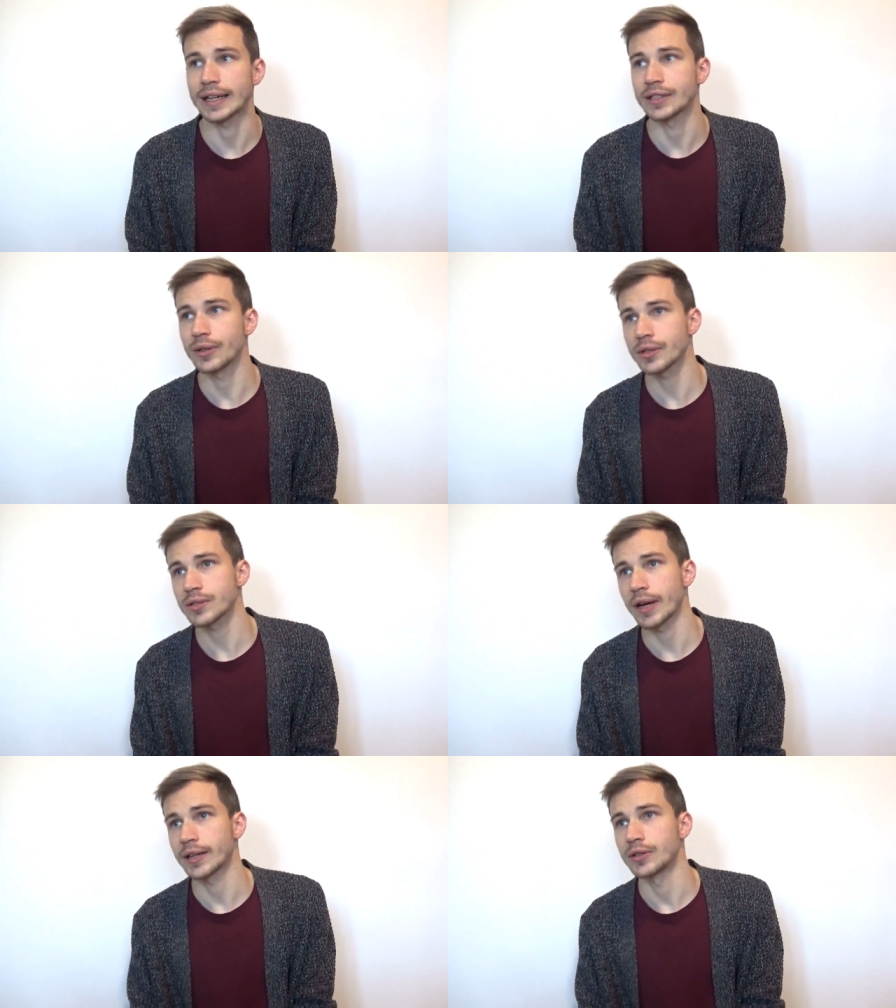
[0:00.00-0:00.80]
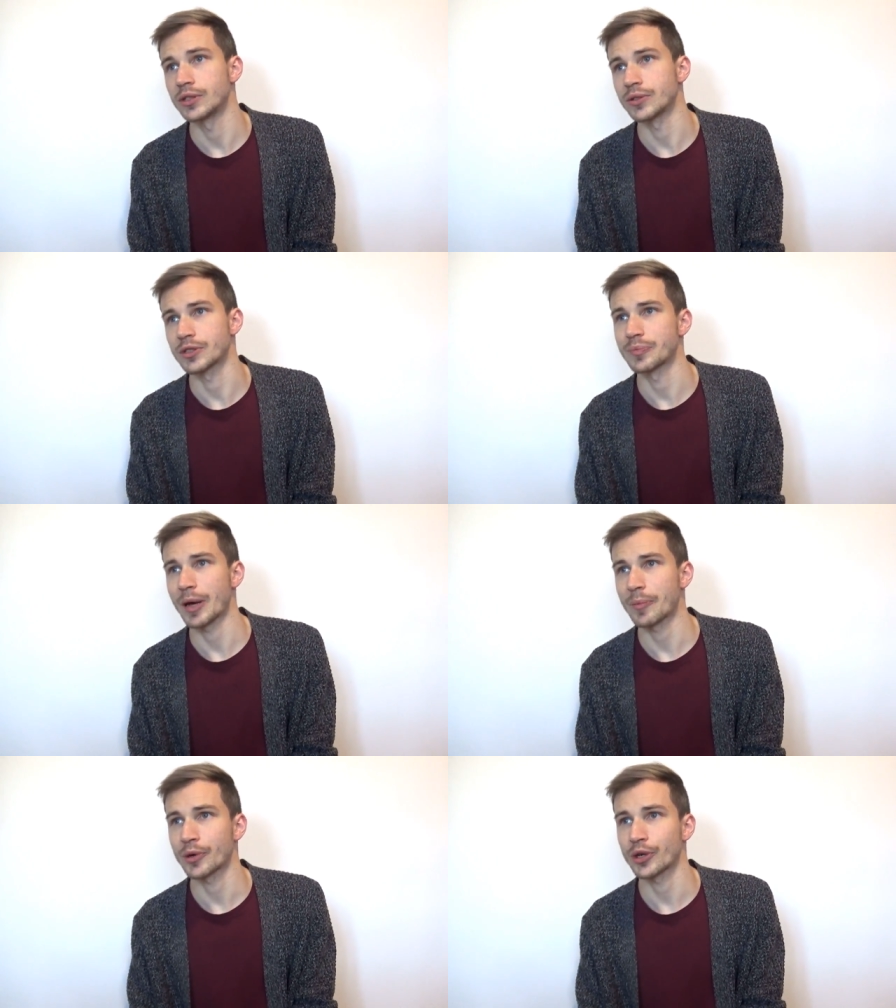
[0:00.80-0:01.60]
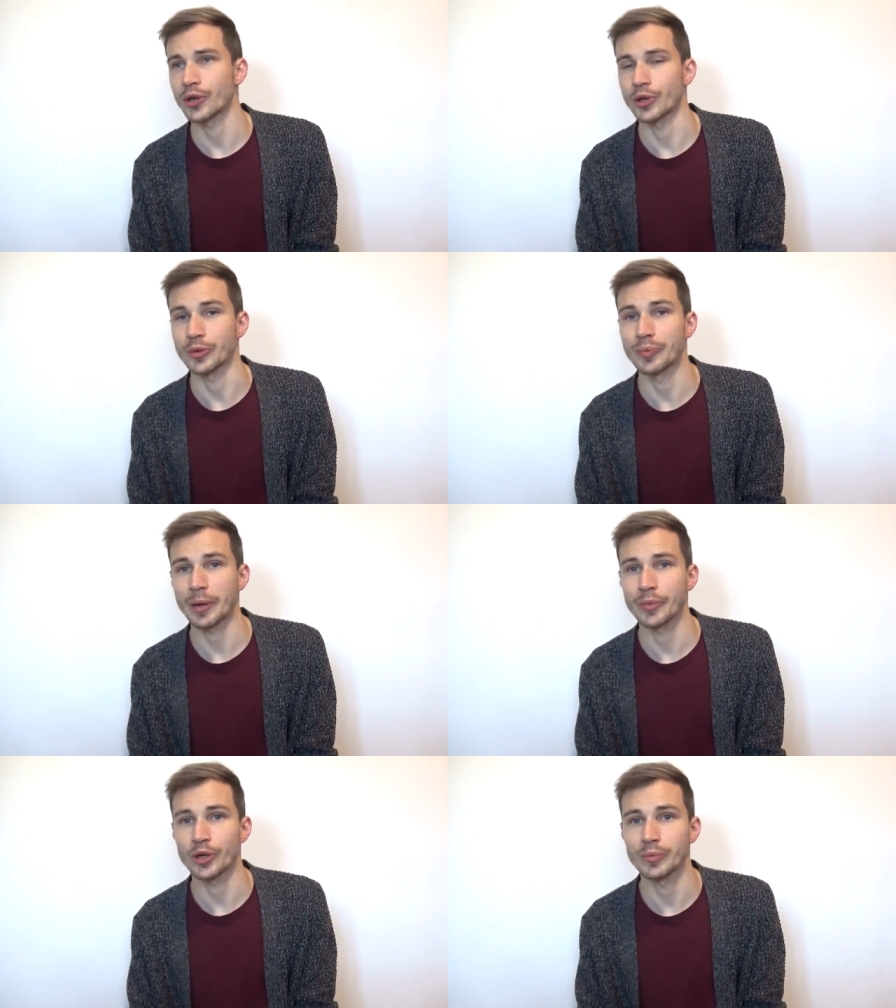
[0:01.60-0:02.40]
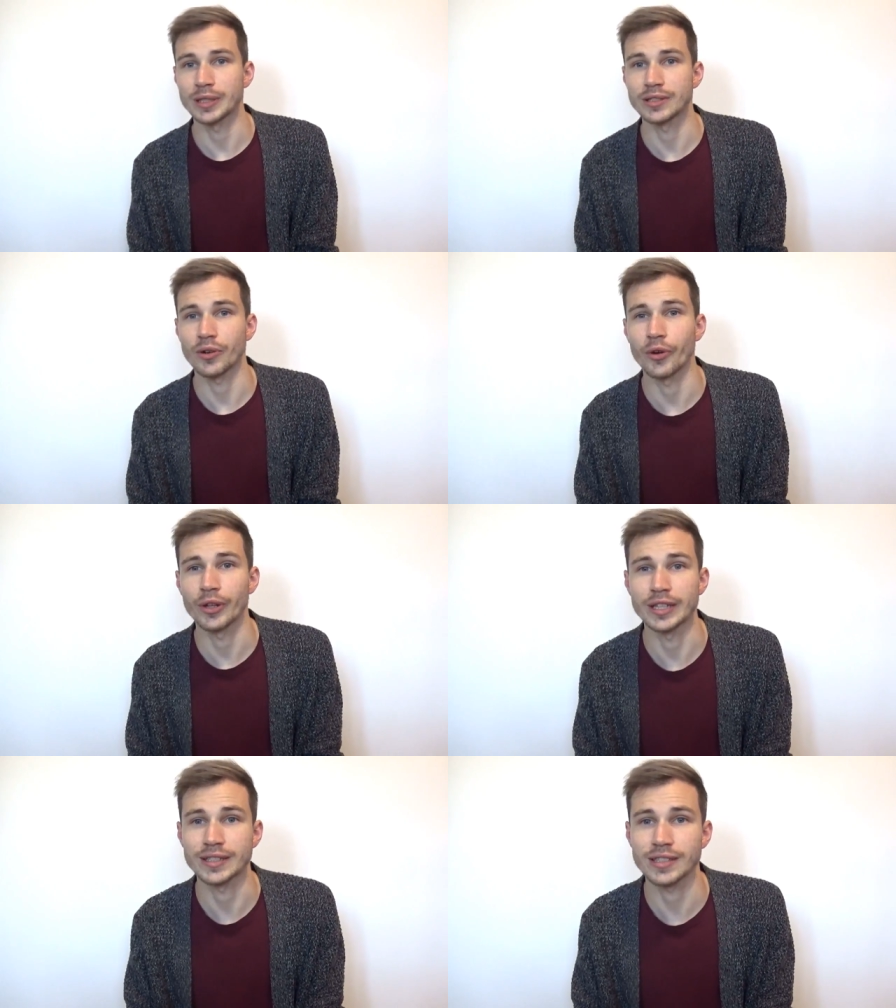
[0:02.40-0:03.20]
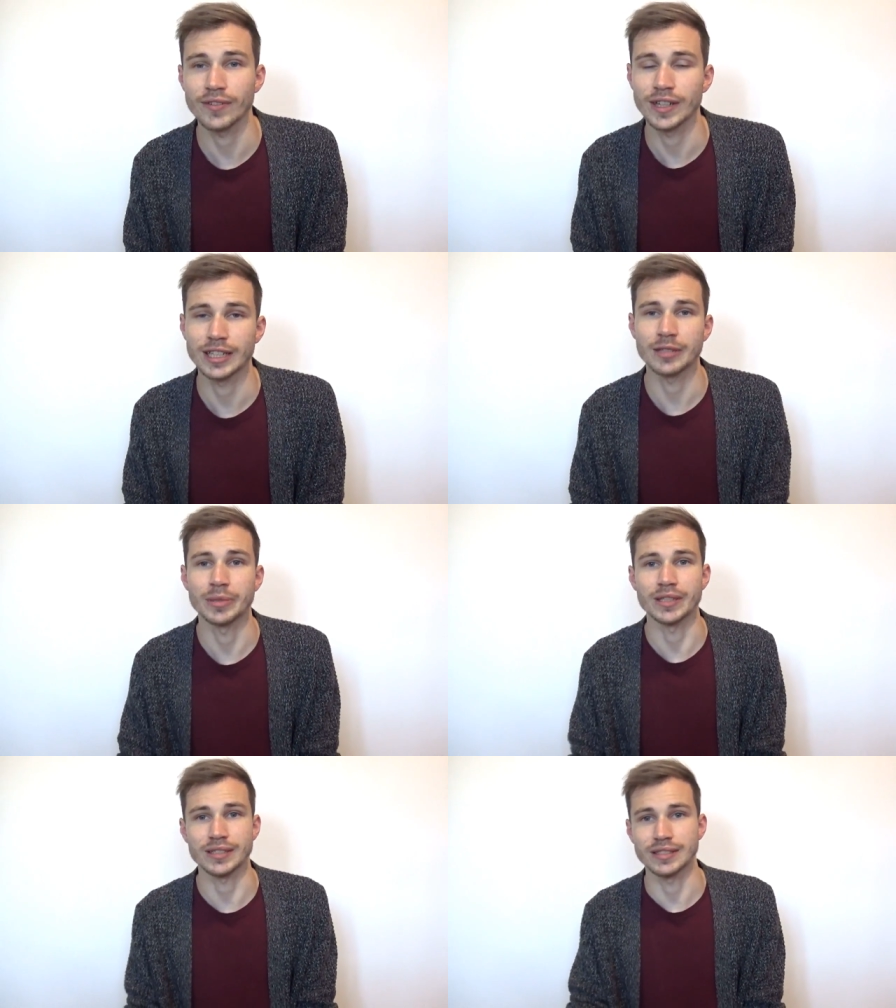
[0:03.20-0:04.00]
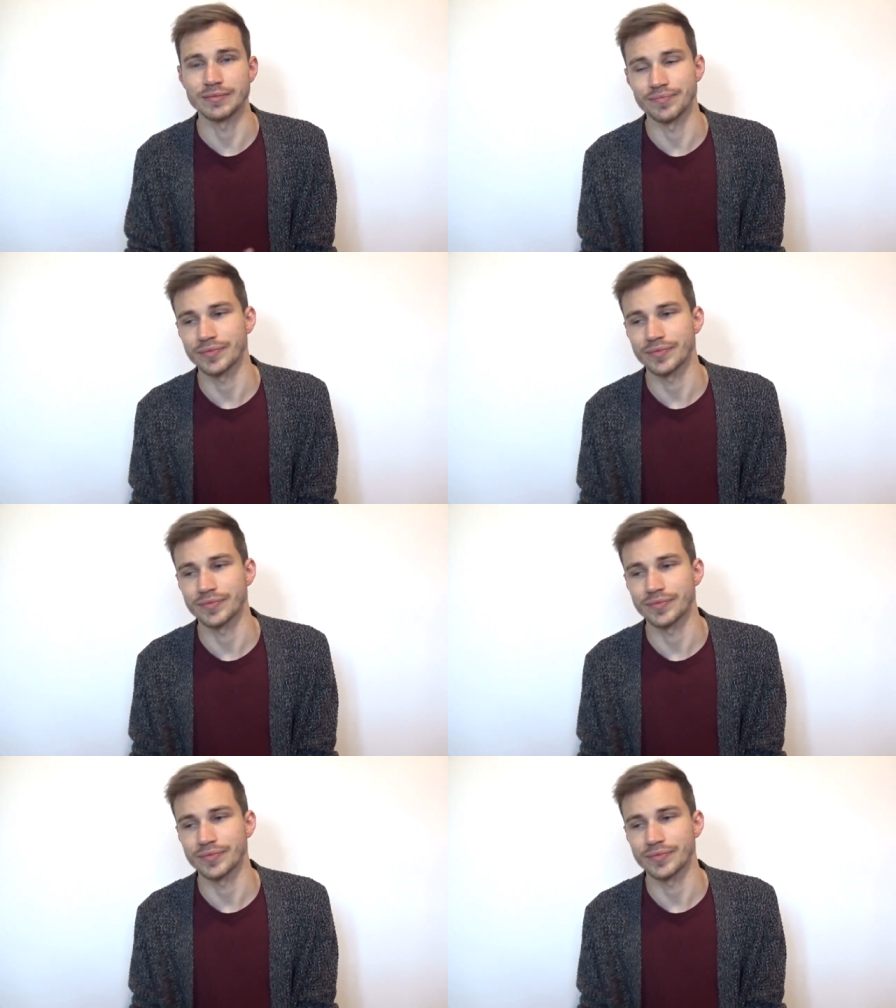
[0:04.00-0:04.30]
And also I could use pepper or peppermint oil and stuff like that because